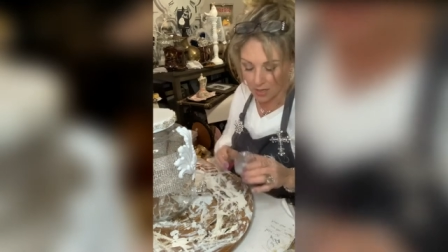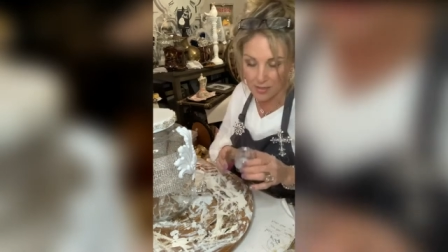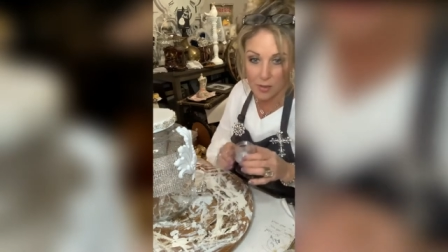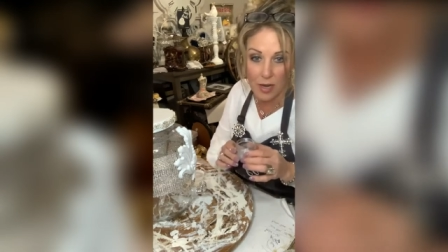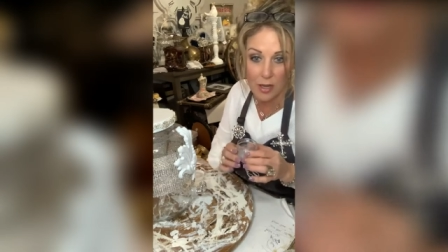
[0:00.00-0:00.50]
All
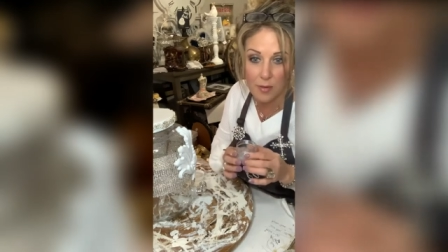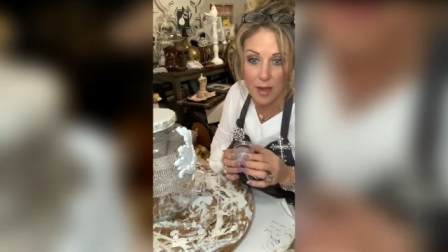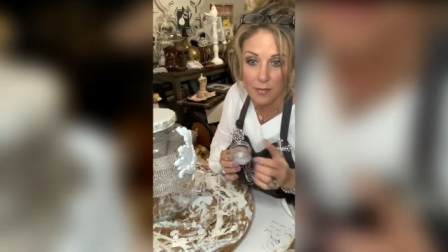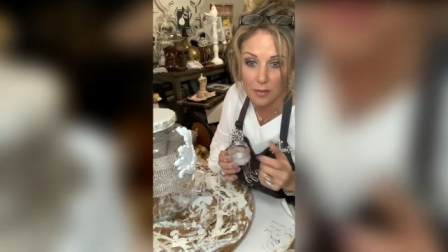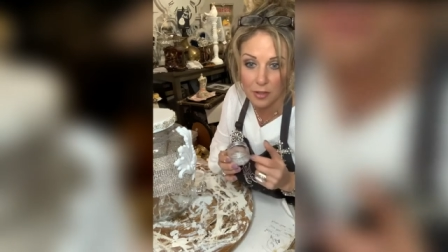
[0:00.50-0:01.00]
right, so now you
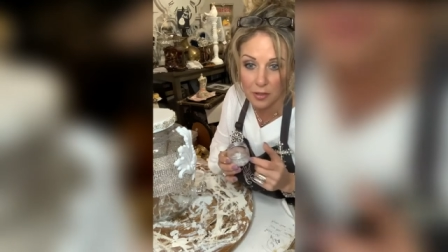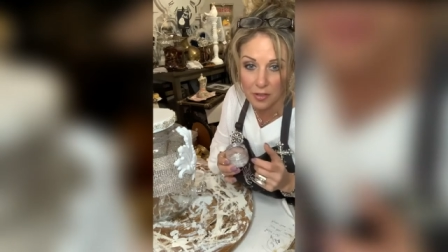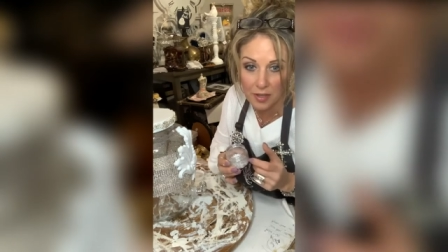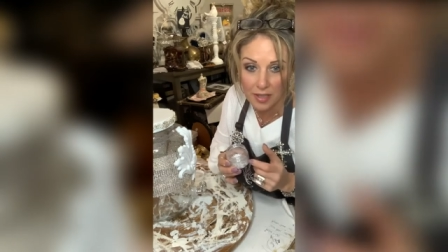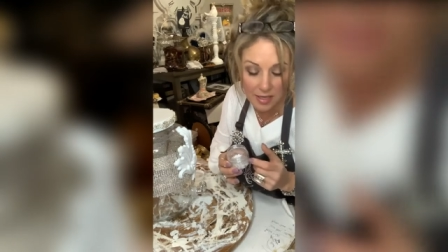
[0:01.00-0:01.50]
have your little
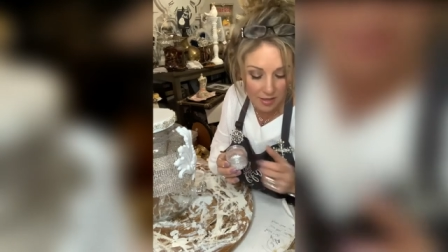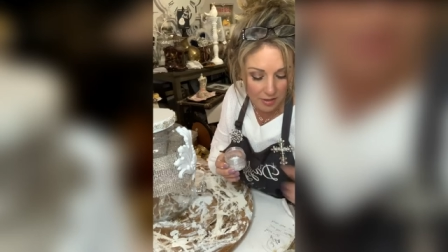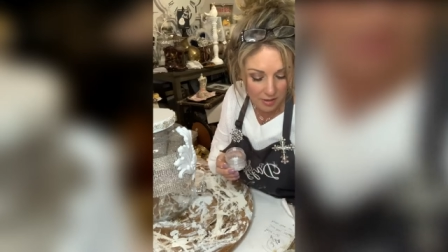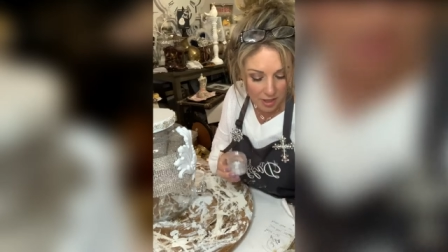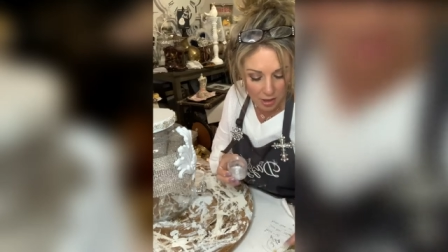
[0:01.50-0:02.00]
thing
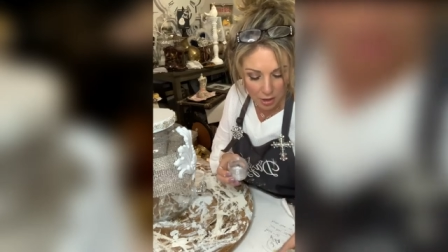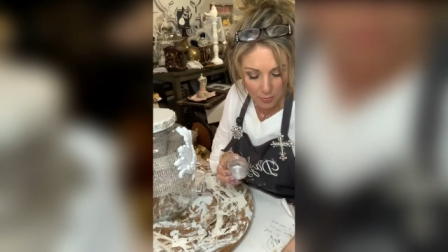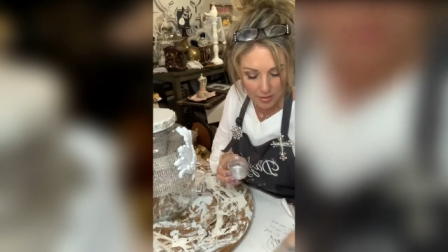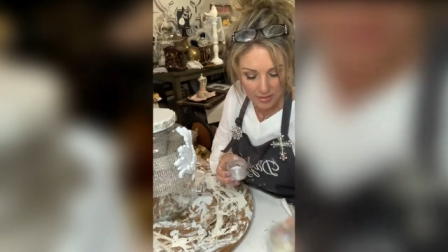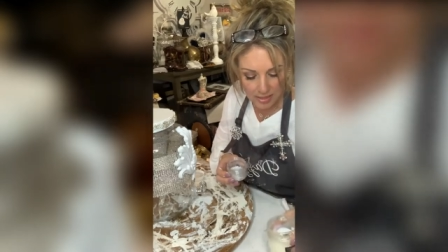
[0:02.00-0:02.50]
here. You
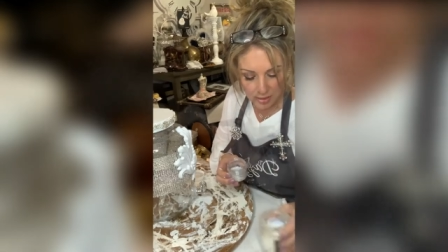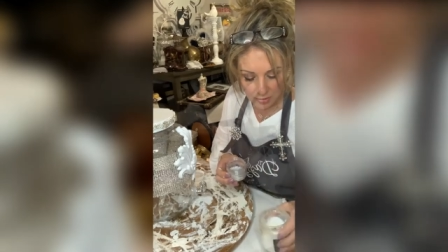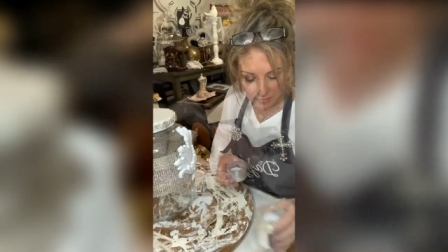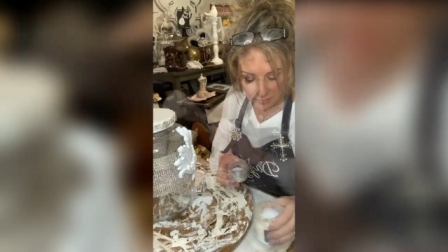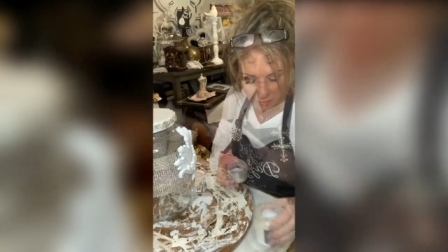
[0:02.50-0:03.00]
wanna take
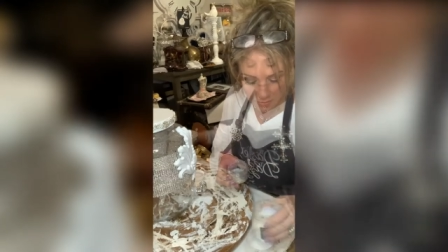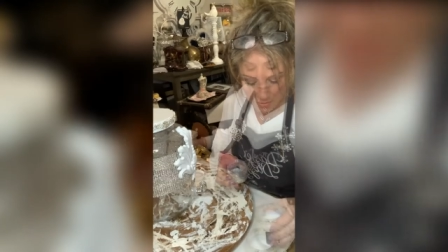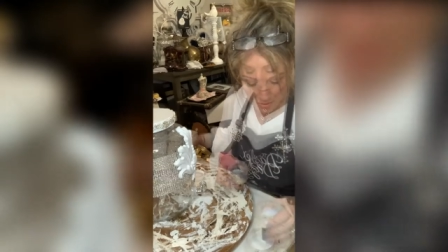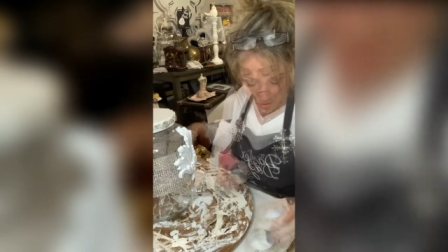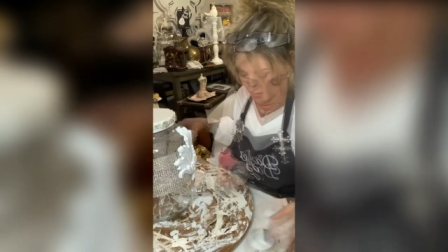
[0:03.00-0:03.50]
your
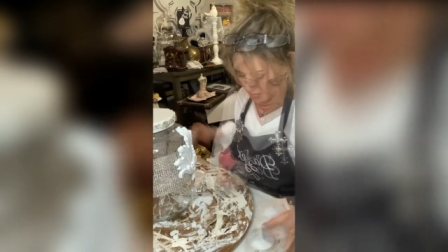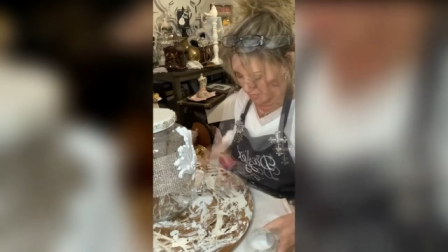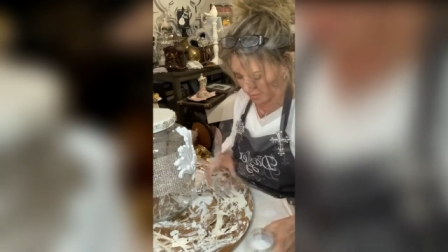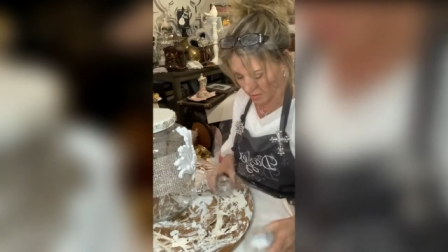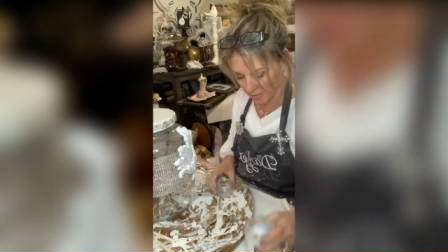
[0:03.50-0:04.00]
infuser.
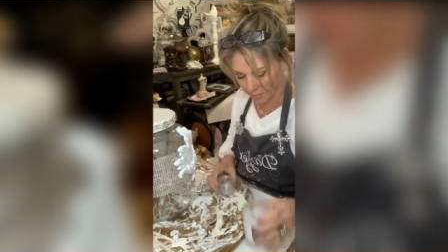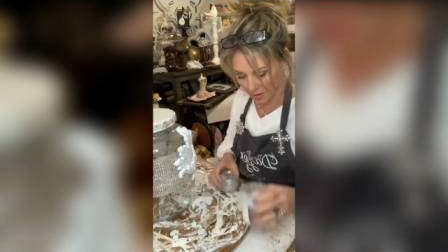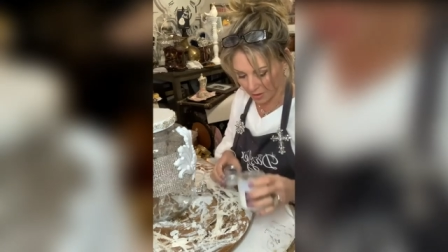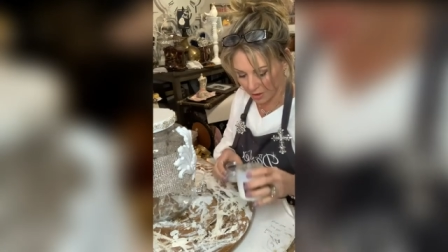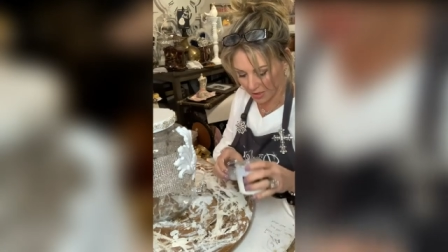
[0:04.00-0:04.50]
I'm
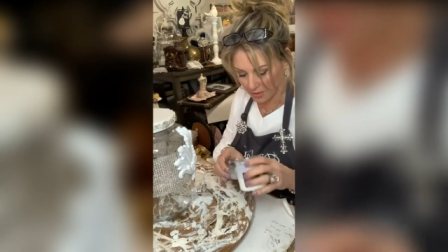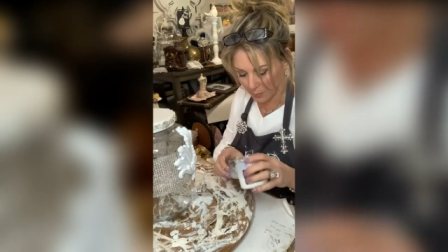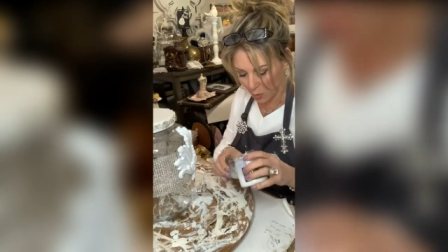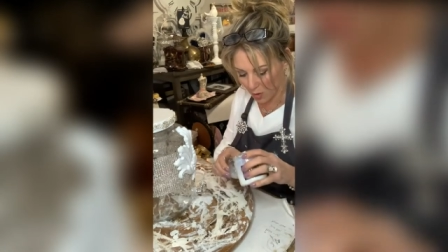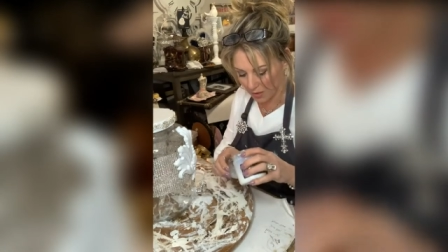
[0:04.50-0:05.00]
gonna just
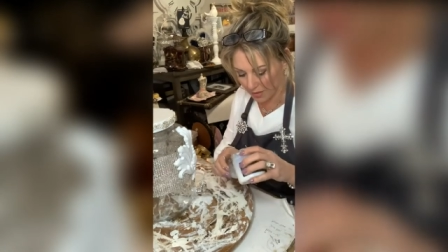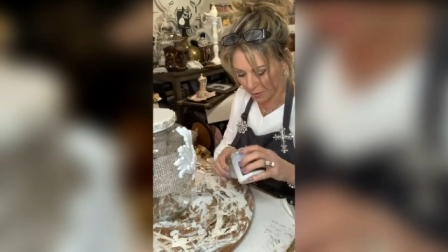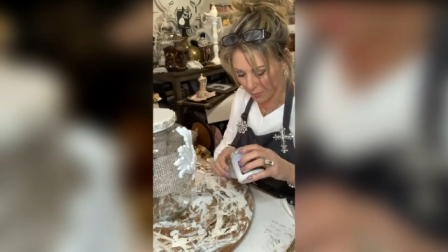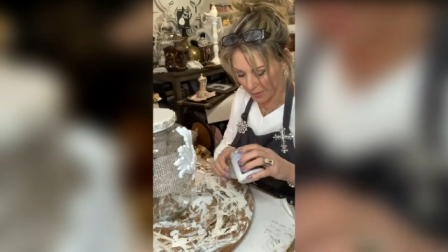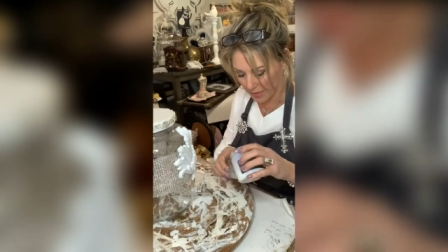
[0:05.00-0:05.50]
pour a
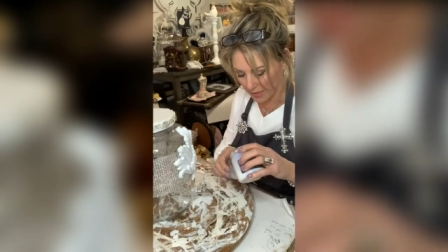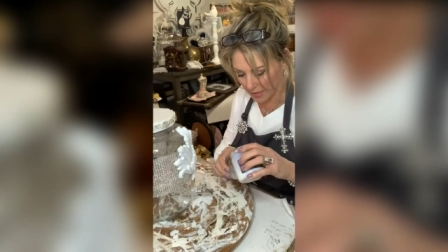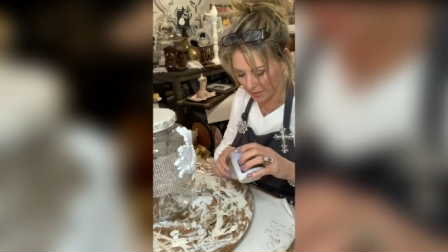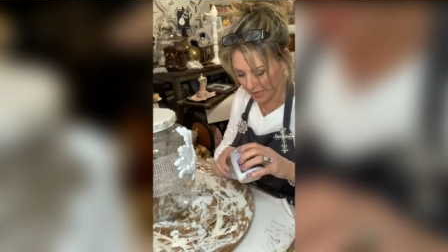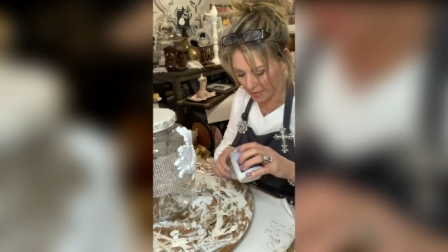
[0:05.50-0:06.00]
little bit in
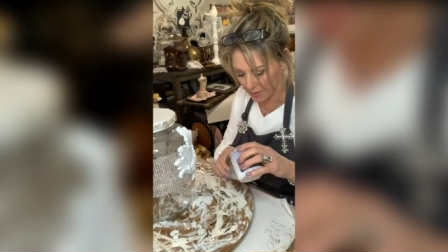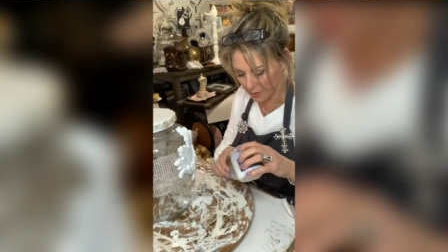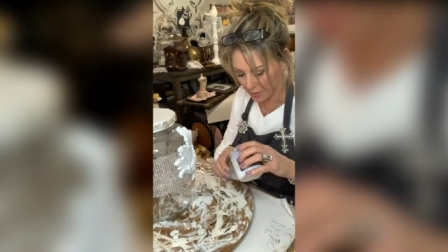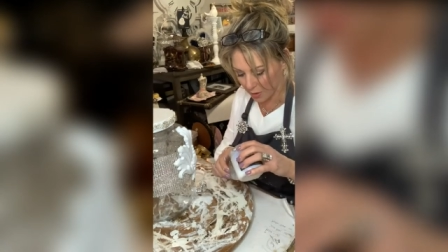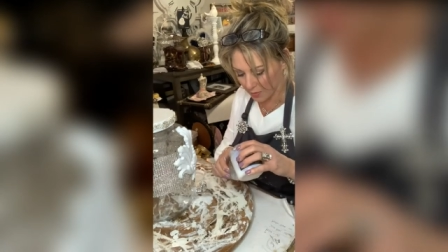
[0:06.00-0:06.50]
here, guys.
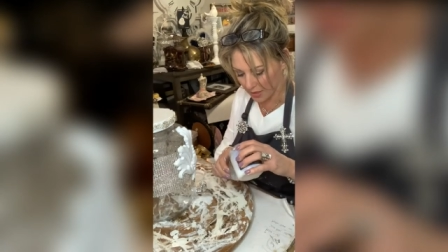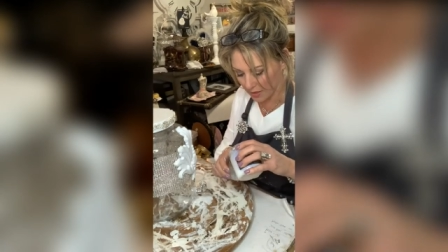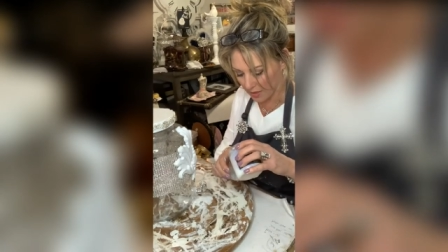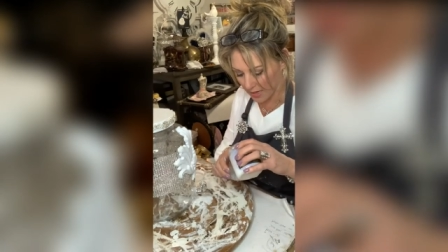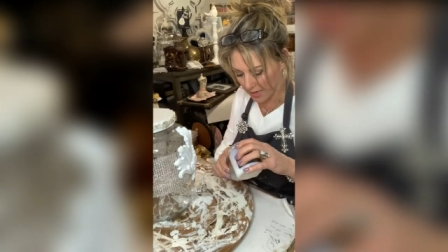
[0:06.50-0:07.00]
You don't need
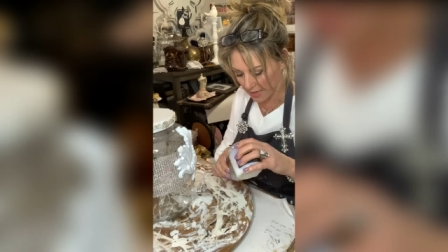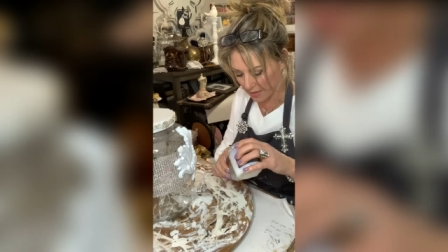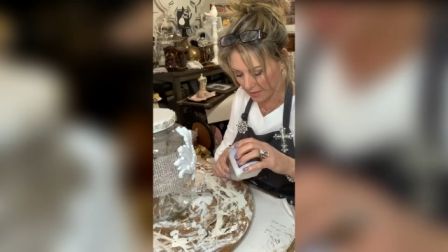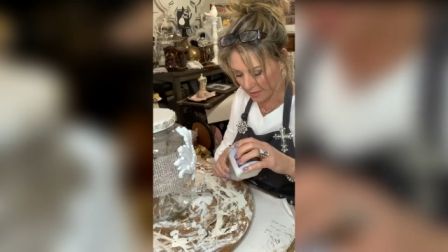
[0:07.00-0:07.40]
a lot.